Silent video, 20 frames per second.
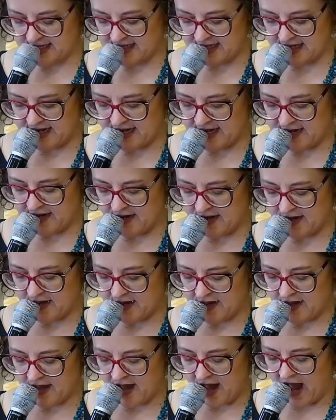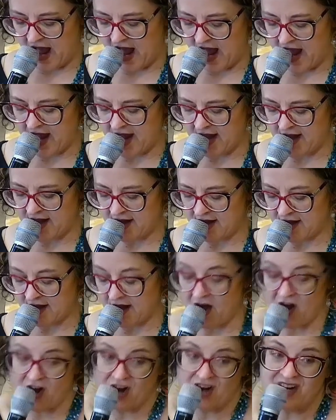me with my
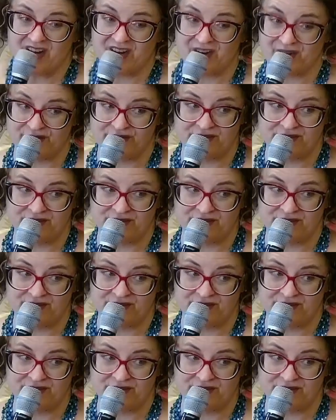13-year-old.